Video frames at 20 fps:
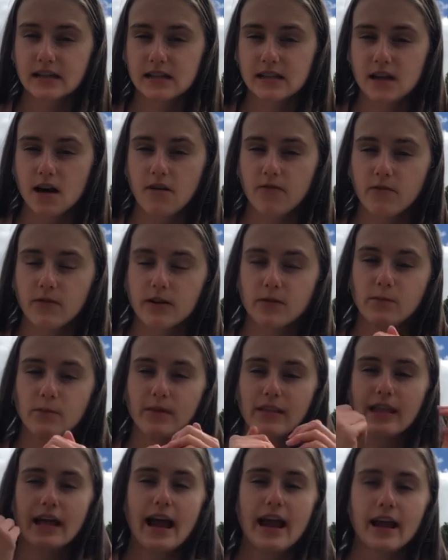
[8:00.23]
and stuff with,
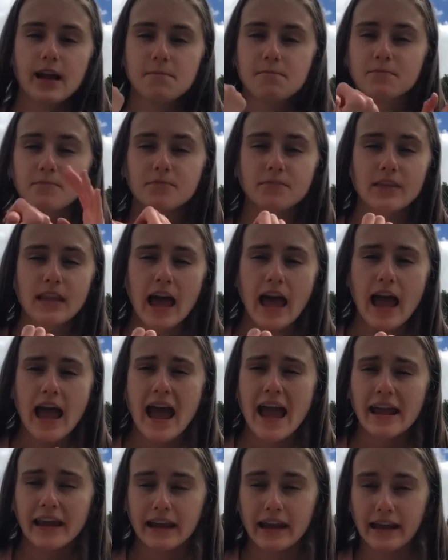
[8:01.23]
with like
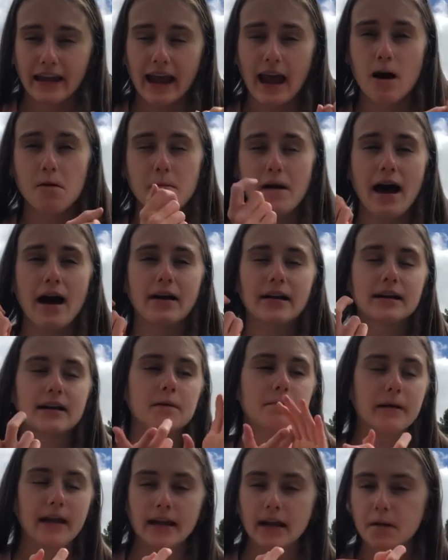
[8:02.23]
cacao
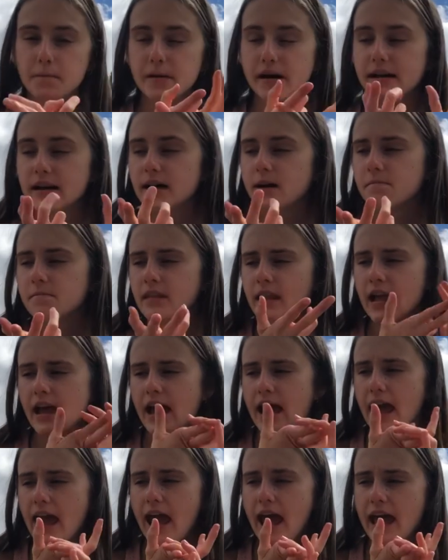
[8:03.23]
powder, peanut butter,
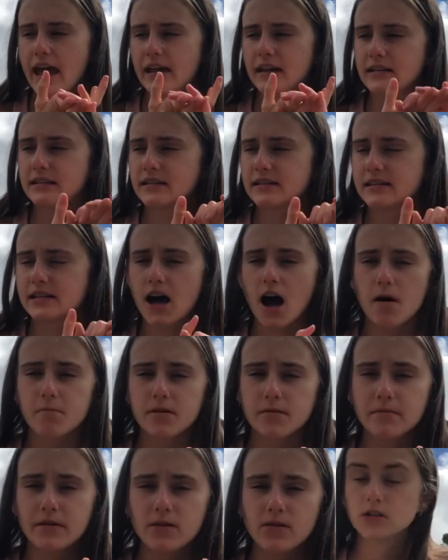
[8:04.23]
and
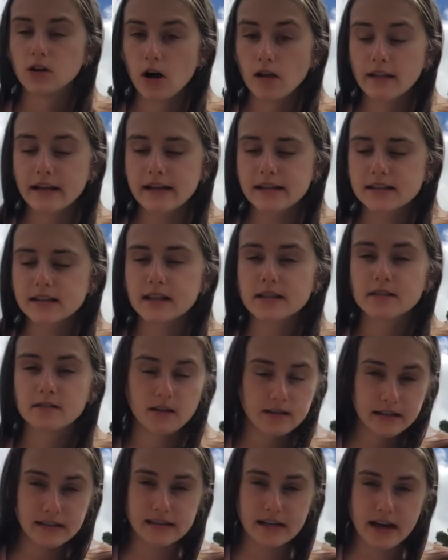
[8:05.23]
almond milk. Lollies,
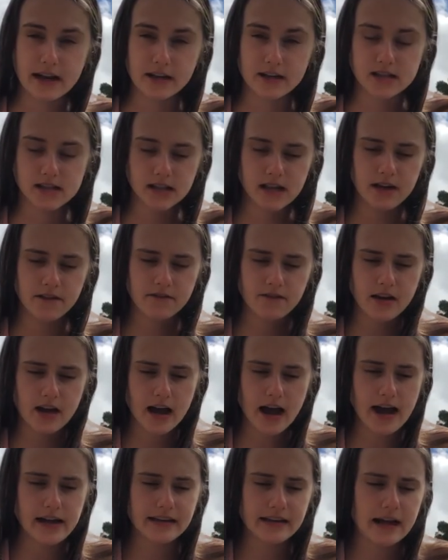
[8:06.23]
lollies that I used to love.
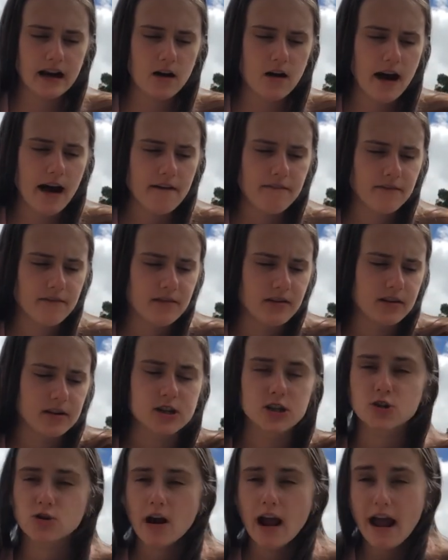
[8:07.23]
I now have
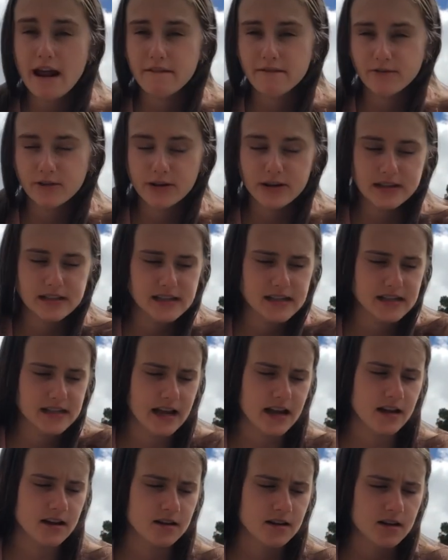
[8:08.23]
dried fruit
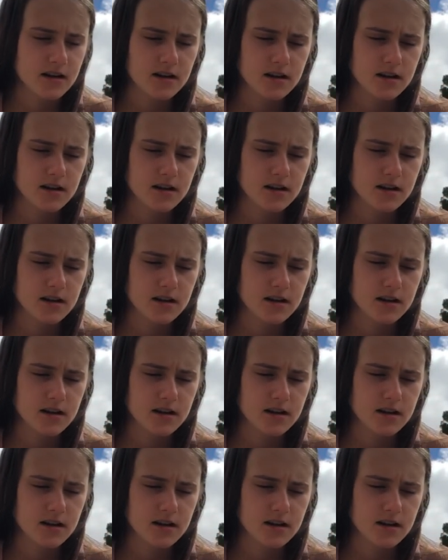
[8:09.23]
instead